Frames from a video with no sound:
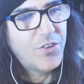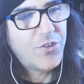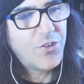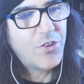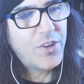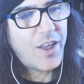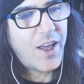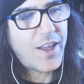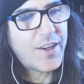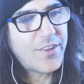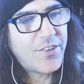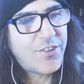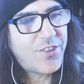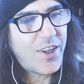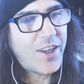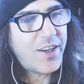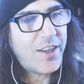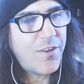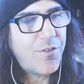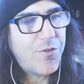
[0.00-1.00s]
Giuliani
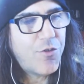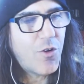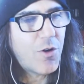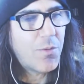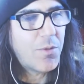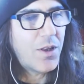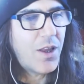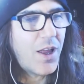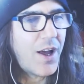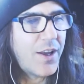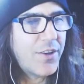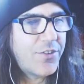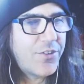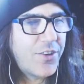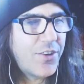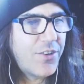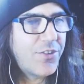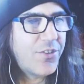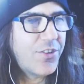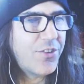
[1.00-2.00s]
said he
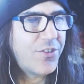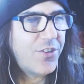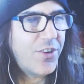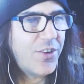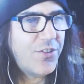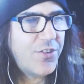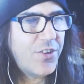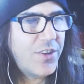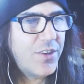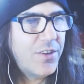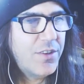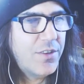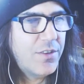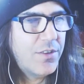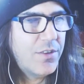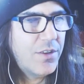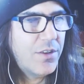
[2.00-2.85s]
formalized his decision.